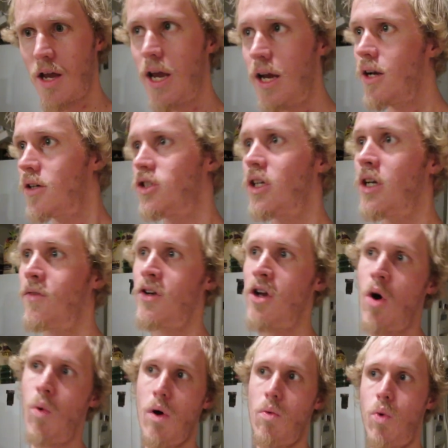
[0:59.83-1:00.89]
He doesn't even
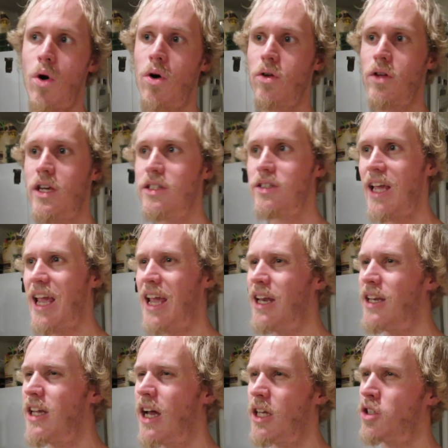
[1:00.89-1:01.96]
know what world he's
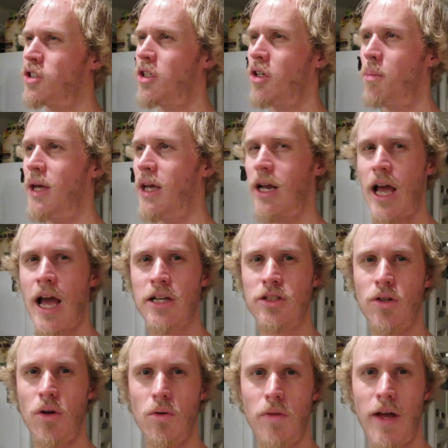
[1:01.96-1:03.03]
in, yet he's still being an
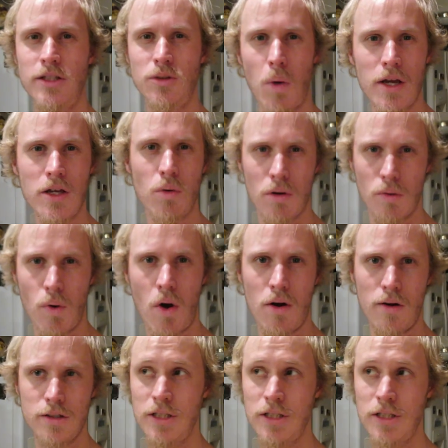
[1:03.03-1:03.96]
asshole. That's why you are wrong,